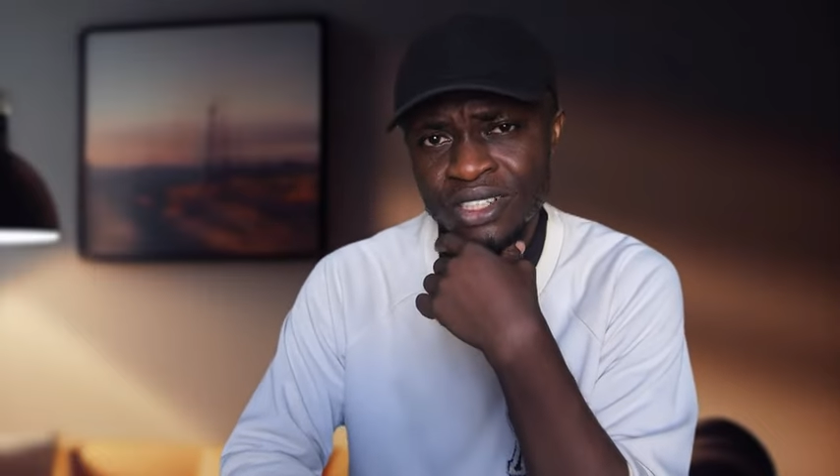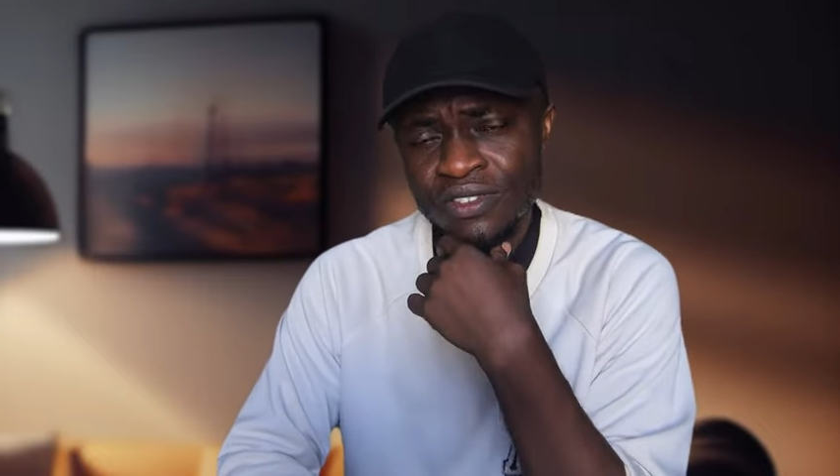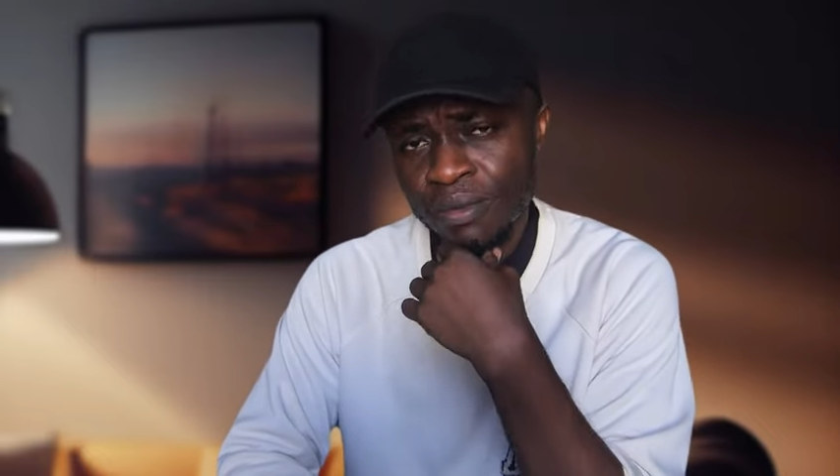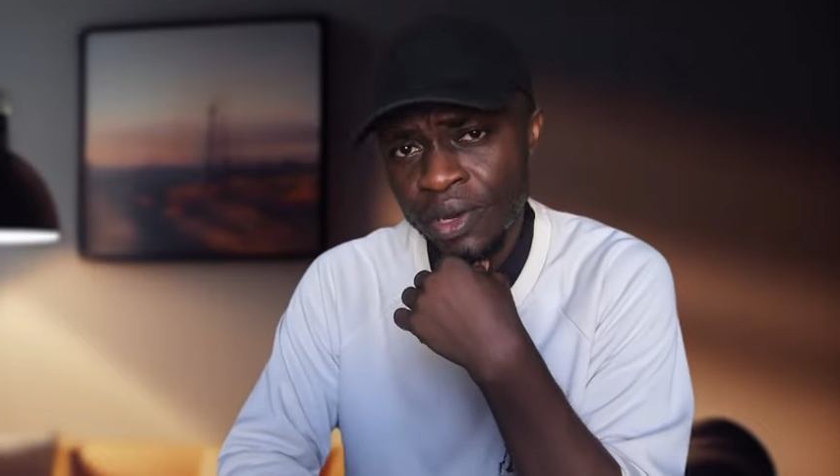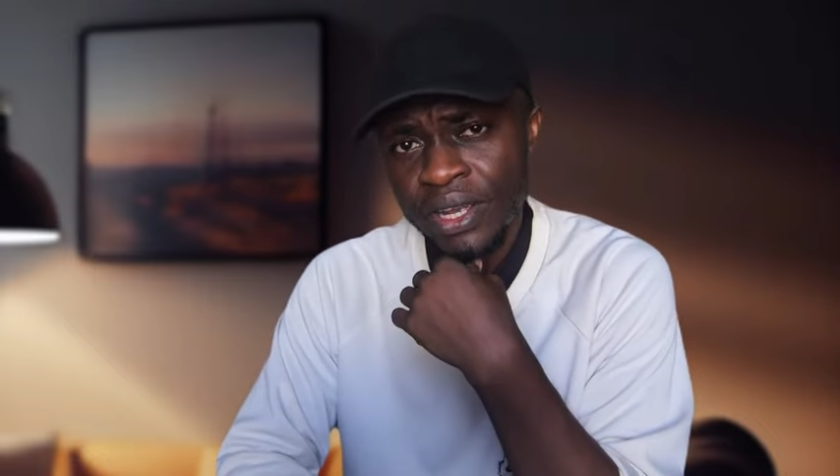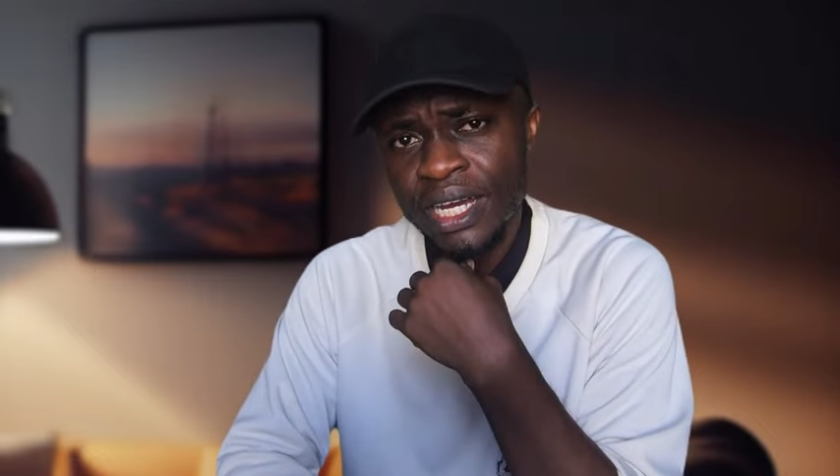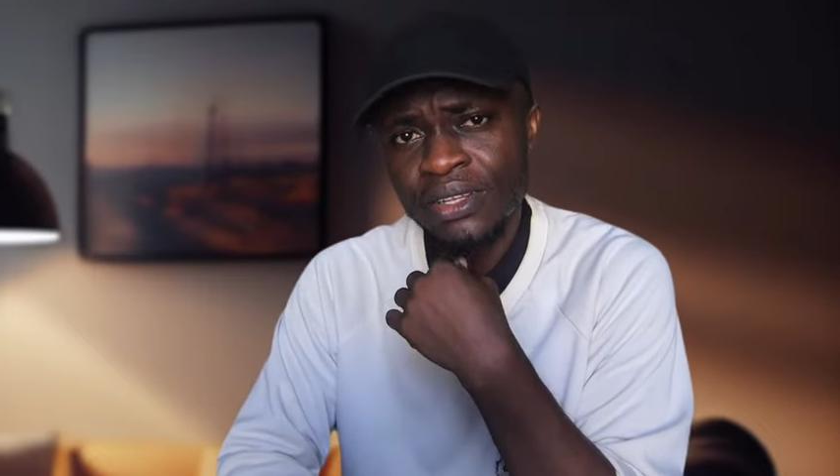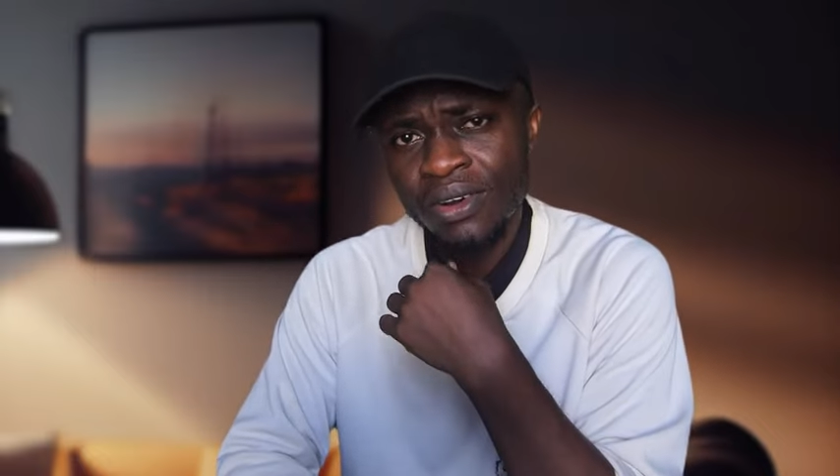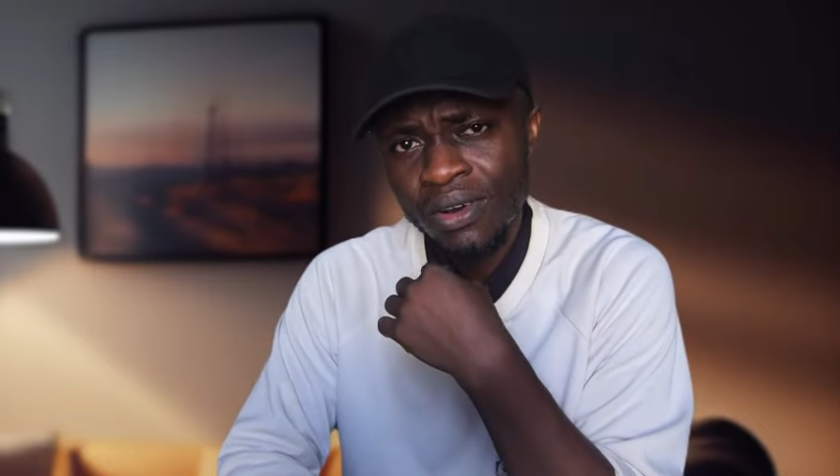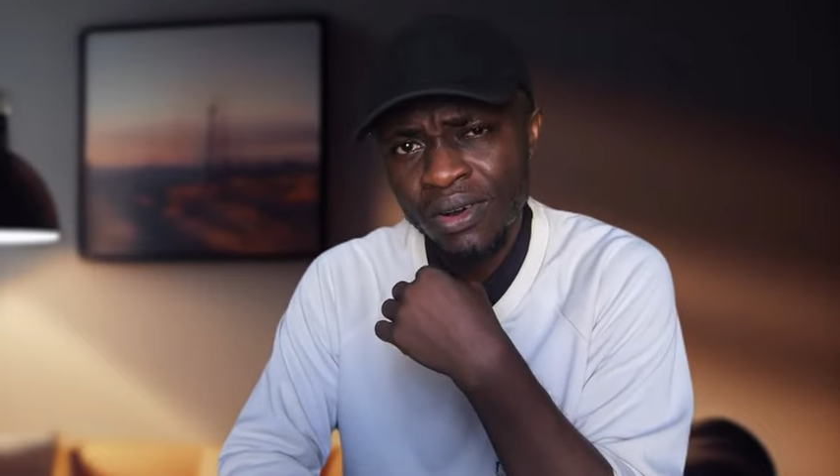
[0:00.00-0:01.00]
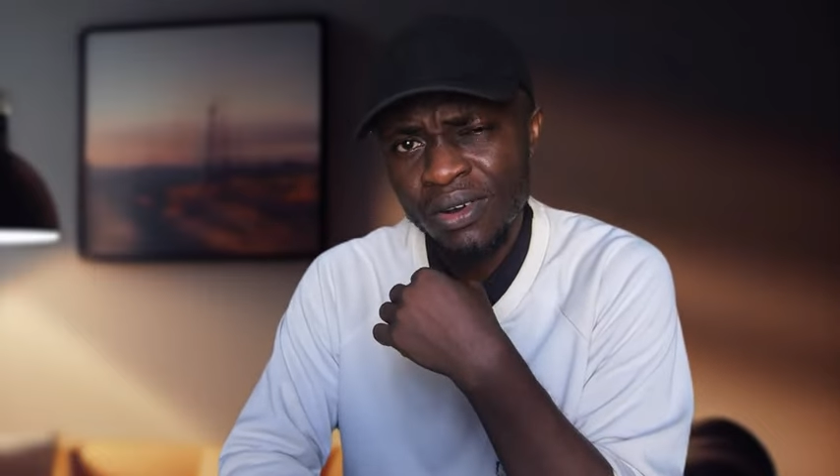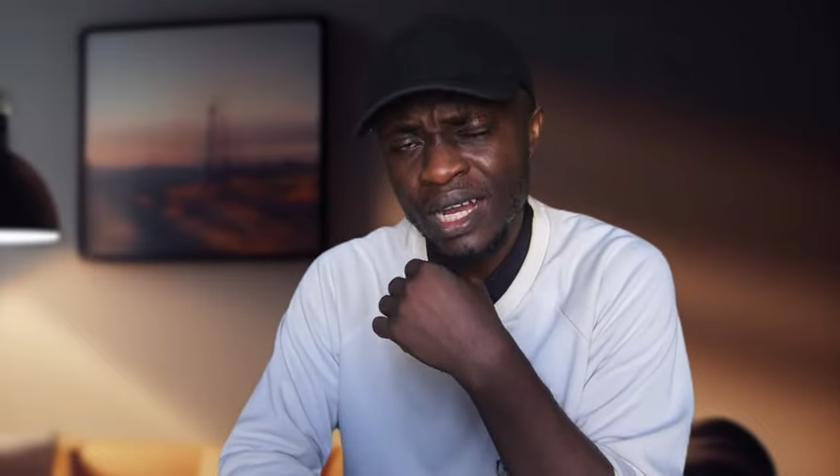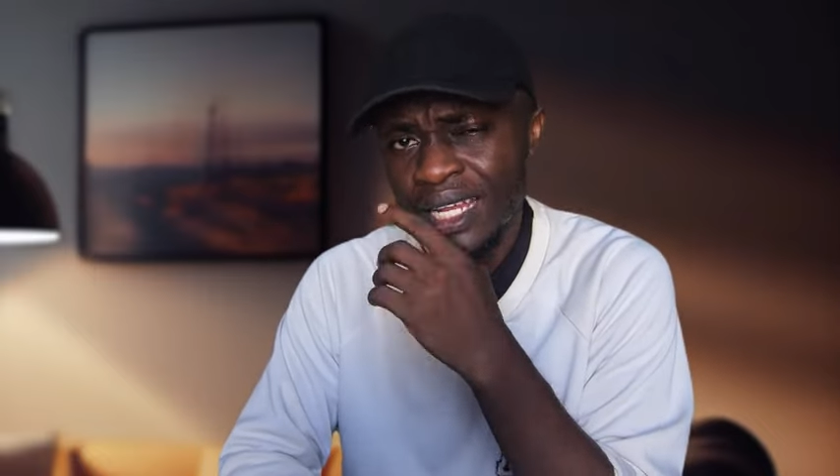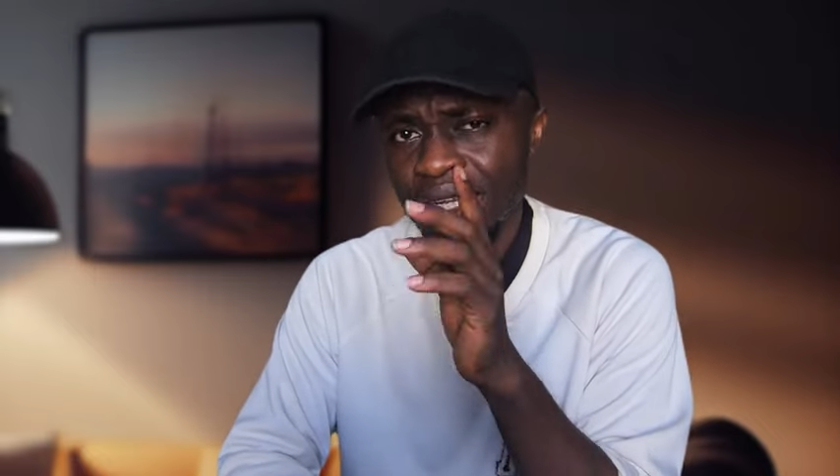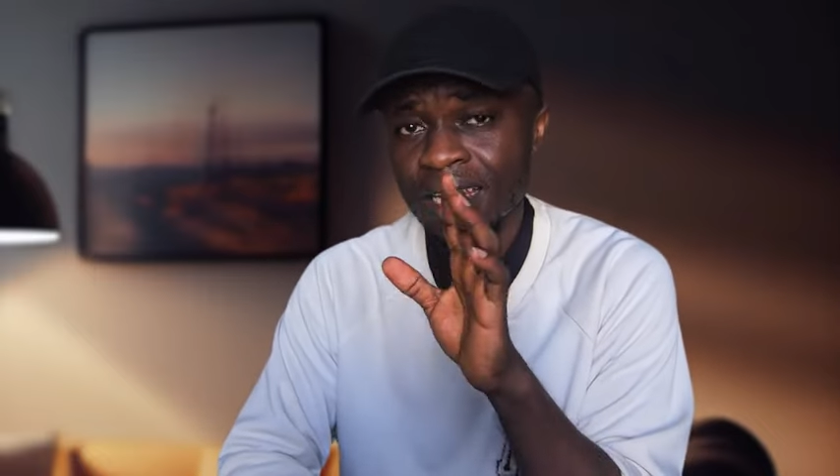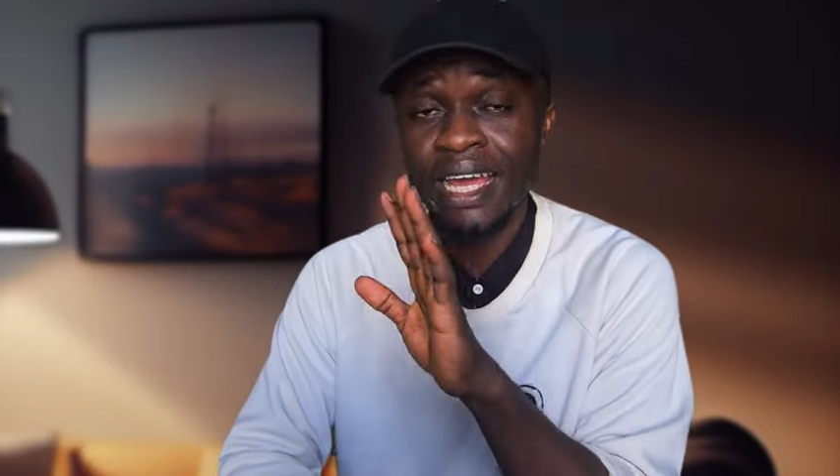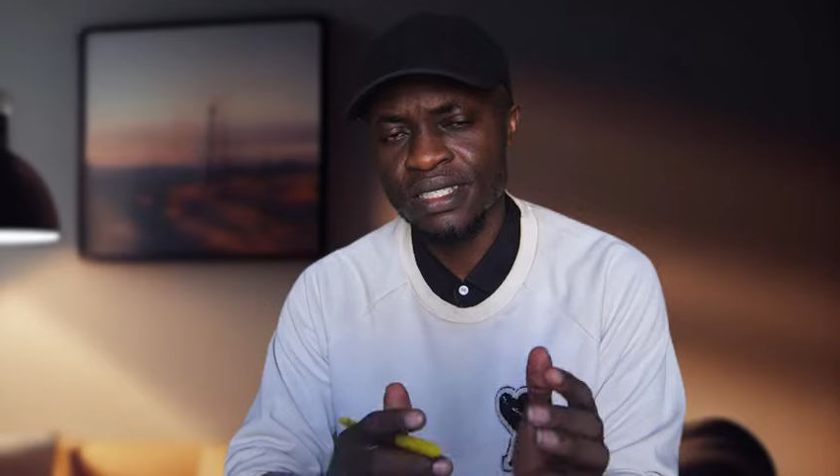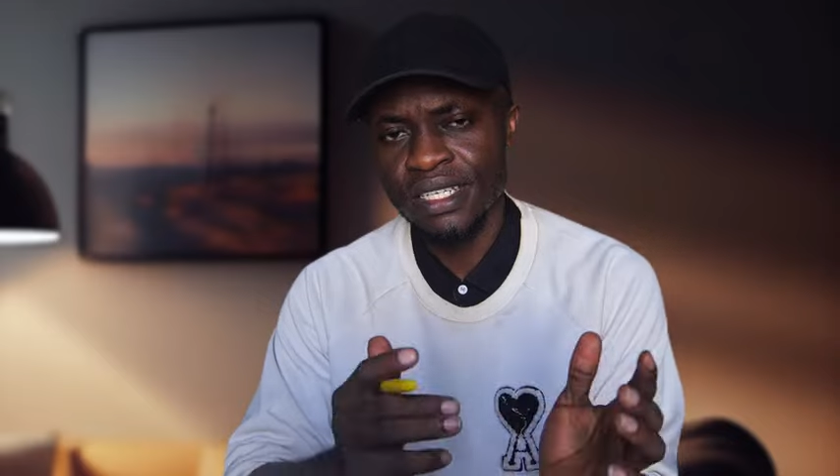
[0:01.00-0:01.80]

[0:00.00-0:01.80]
of America or Canada.